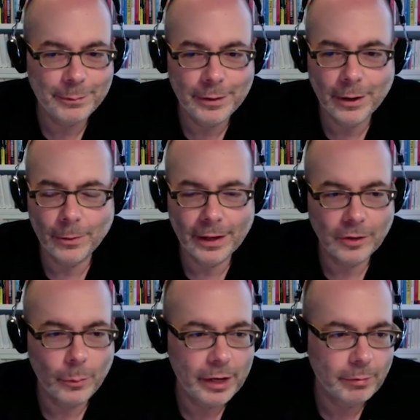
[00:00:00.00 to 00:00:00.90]
You know, like
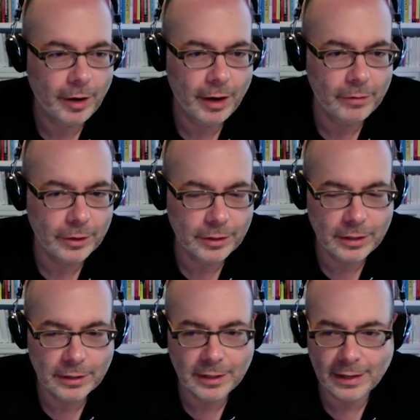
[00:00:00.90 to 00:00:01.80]
nobody recovers.
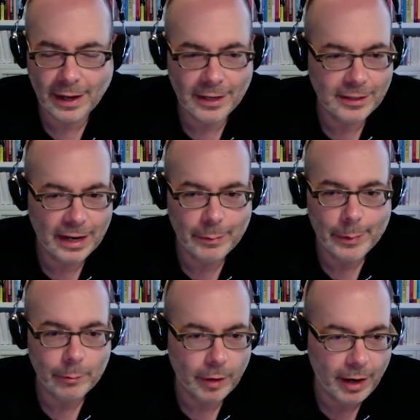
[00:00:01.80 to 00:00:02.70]
It's not the case that everybody
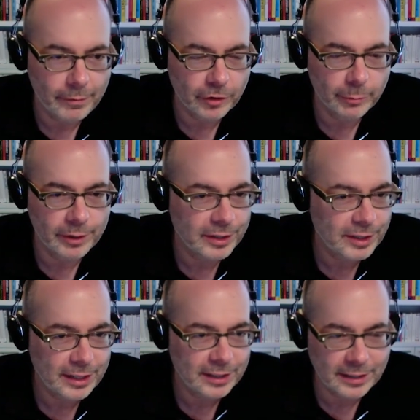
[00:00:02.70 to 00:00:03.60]
recovers from a
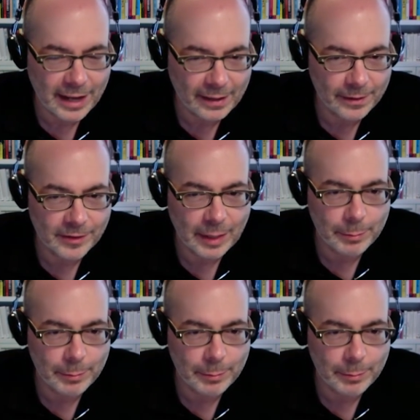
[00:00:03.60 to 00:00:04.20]
disease in exactly the same